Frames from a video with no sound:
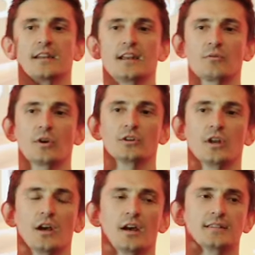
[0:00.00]
can anyone
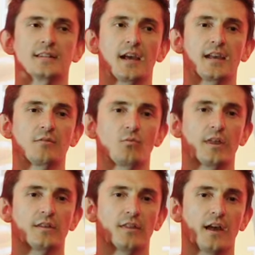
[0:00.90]
say
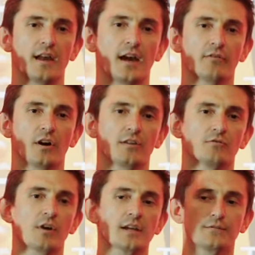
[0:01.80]
whether they have
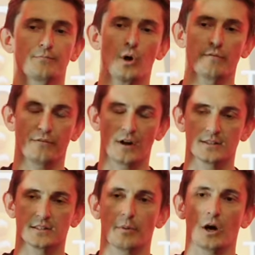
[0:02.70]
either raised private
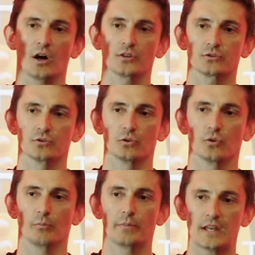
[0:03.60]
finance in the past
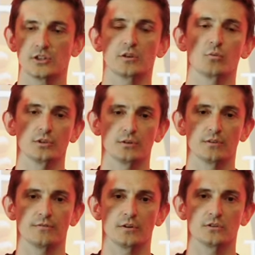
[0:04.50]
or potentially would do in
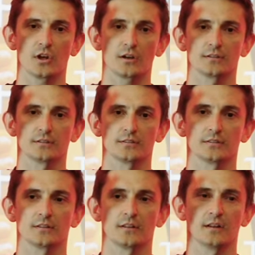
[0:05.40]
the future?
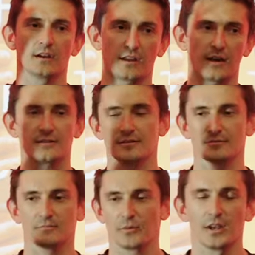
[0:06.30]
Okay, so
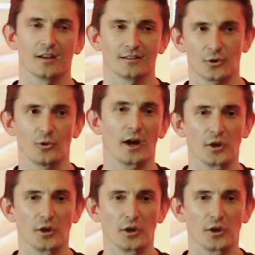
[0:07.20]
let's call it